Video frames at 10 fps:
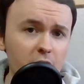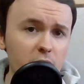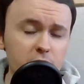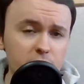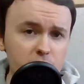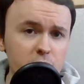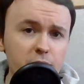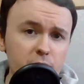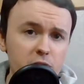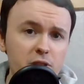just
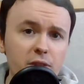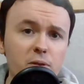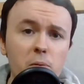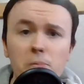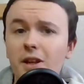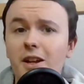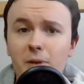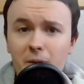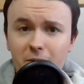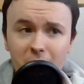give them a melee
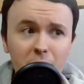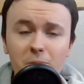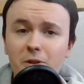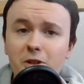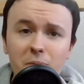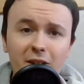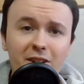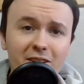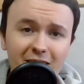weapon, they'll probably do better.